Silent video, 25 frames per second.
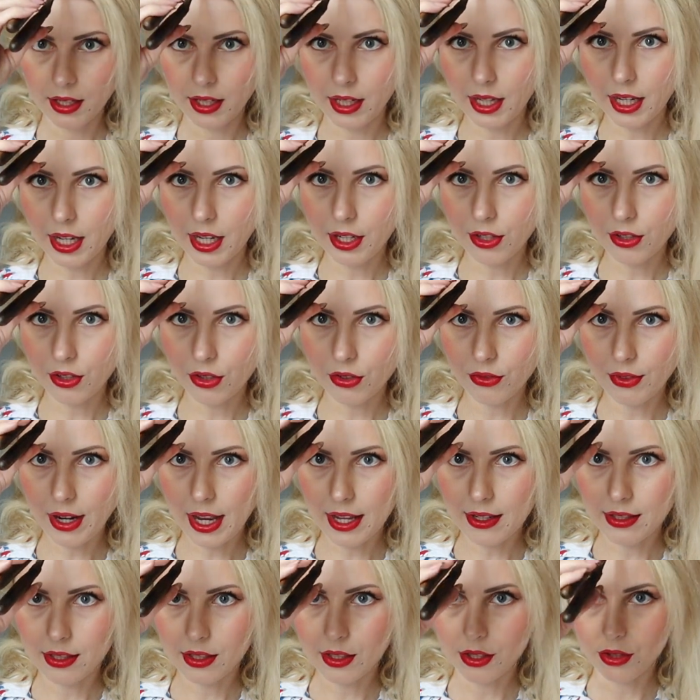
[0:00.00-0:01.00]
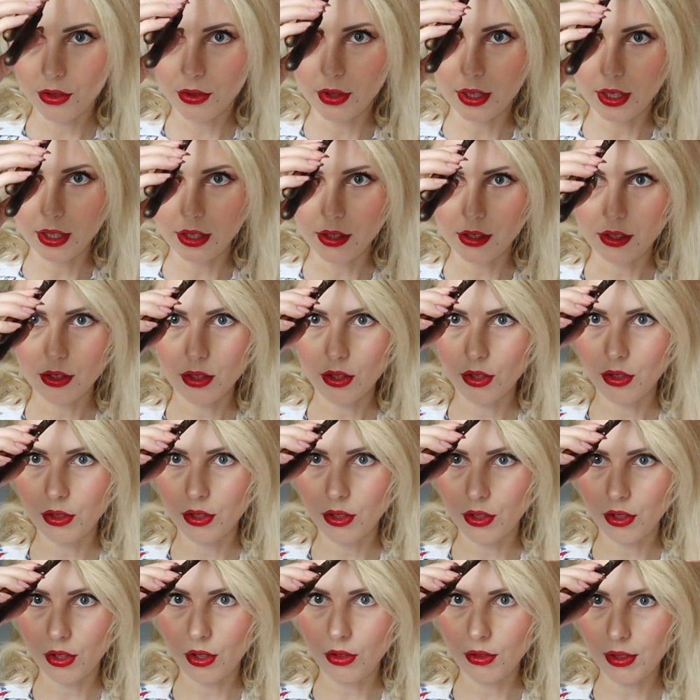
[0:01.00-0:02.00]
and already doing it, so
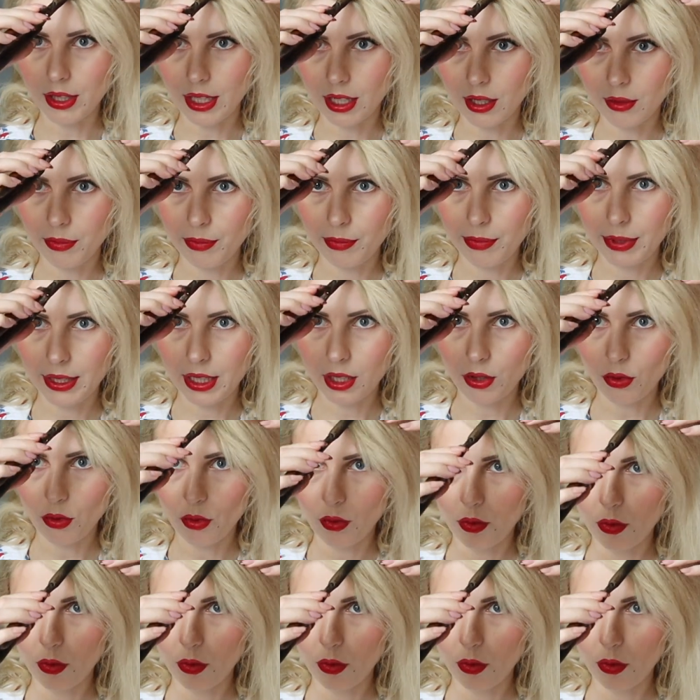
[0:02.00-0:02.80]
you know, like pew